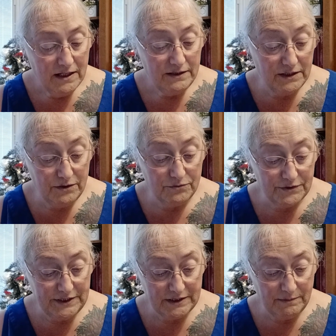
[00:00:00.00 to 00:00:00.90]
The
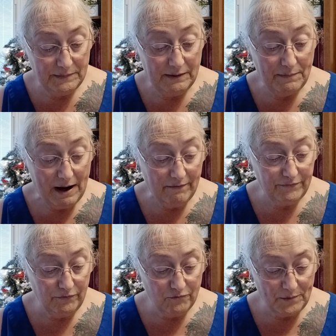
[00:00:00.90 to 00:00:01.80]
Nutrisystem and Power
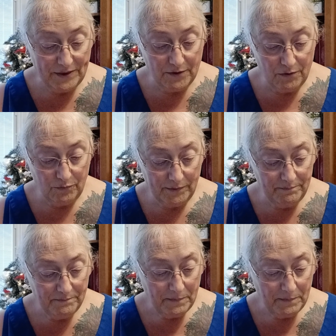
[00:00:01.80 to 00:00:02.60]
Fuel for my third one.